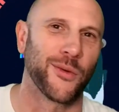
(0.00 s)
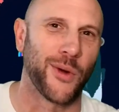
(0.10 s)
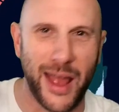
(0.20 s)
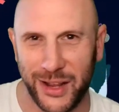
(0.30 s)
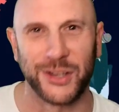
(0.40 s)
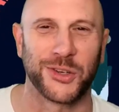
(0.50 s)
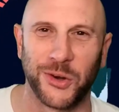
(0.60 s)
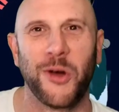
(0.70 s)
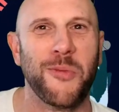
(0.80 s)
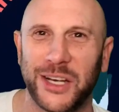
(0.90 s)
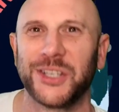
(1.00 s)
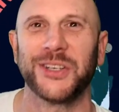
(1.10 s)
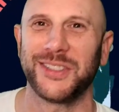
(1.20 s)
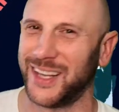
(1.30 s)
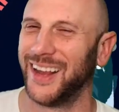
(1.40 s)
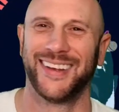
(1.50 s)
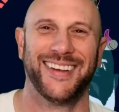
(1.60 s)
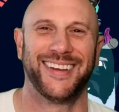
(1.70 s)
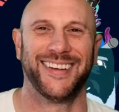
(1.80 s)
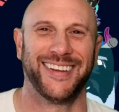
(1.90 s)
and riot control measures
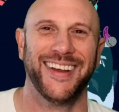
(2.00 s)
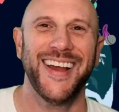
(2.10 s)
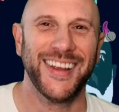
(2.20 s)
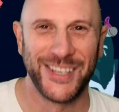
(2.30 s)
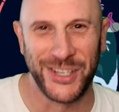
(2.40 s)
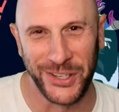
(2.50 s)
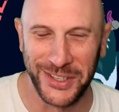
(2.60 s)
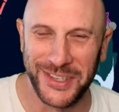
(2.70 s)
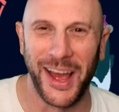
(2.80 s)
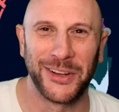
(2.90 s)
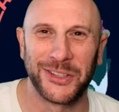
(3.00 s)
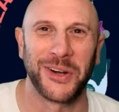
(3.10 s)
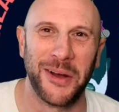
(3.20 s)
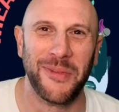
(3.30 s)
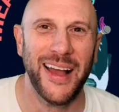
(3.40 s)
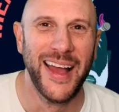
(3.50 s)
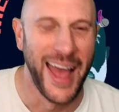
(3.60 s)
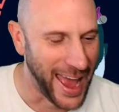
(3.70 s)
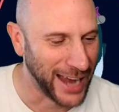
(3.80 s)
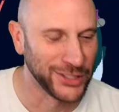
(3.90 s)
should Donald Trump
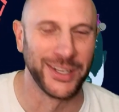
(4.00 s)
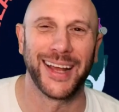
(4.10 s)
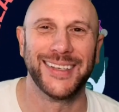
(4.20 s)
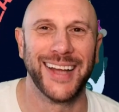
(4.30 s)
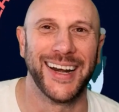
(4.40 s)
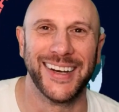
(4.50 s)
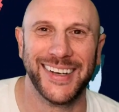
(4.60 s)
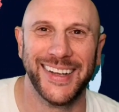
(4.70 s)
actually get indicted.